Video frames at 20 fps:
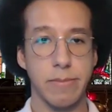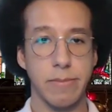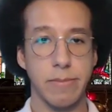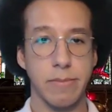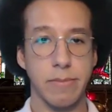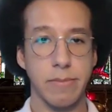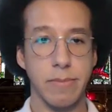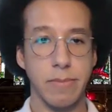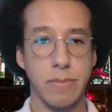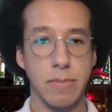
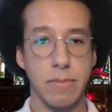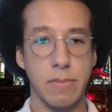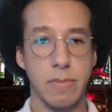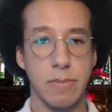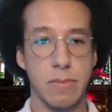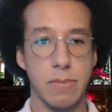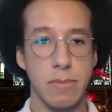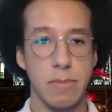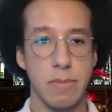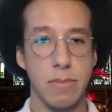
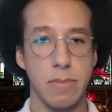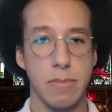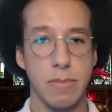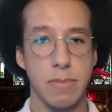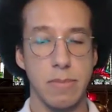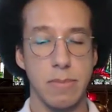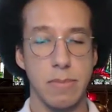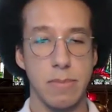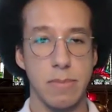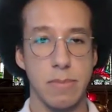
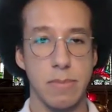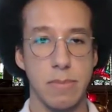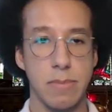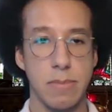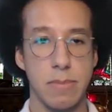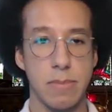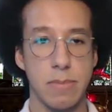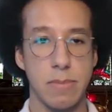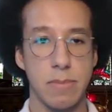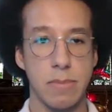
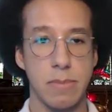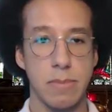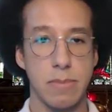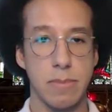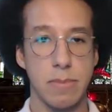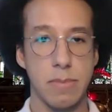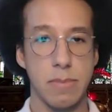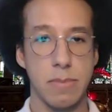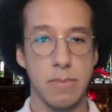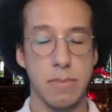
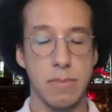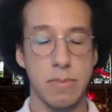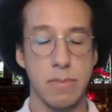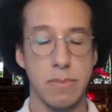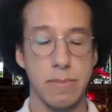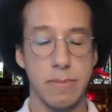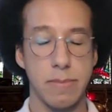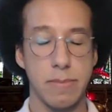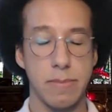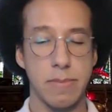
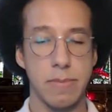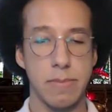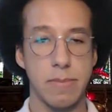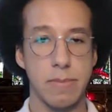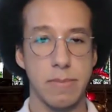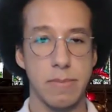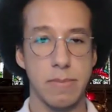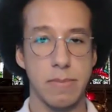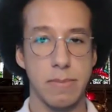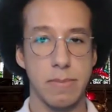
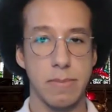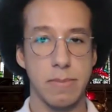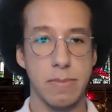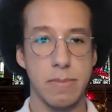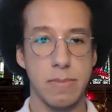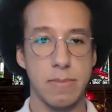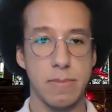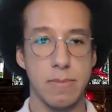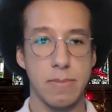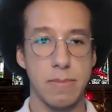
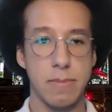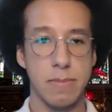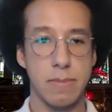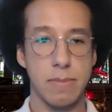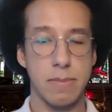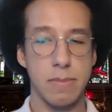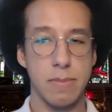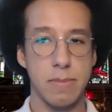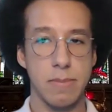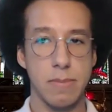
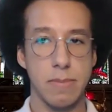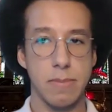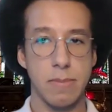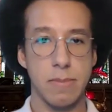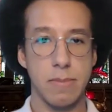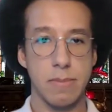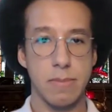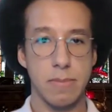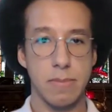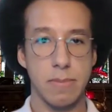
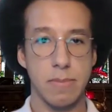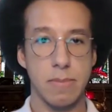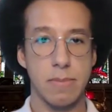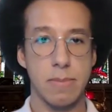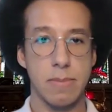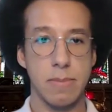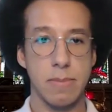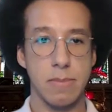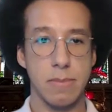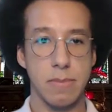
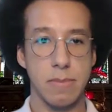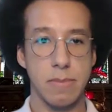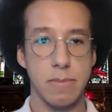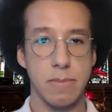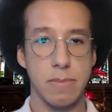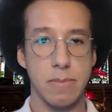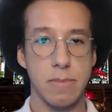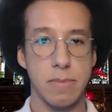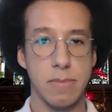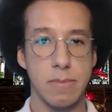
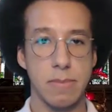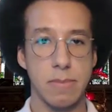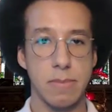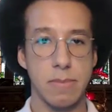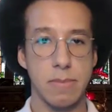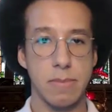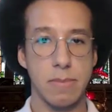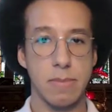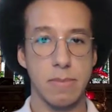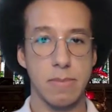
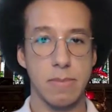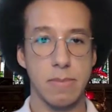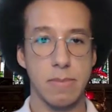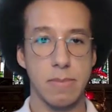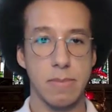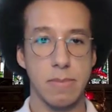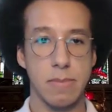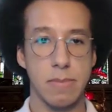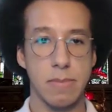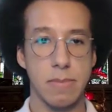
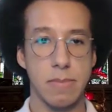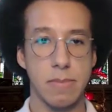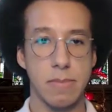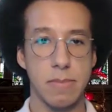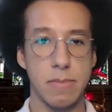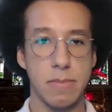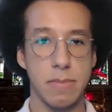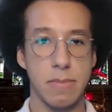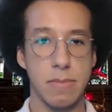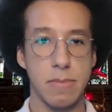
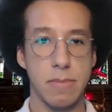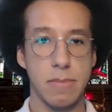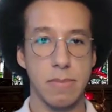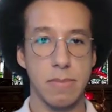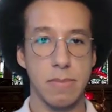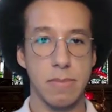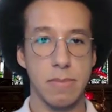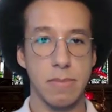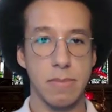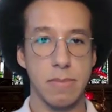The person shown says nothing.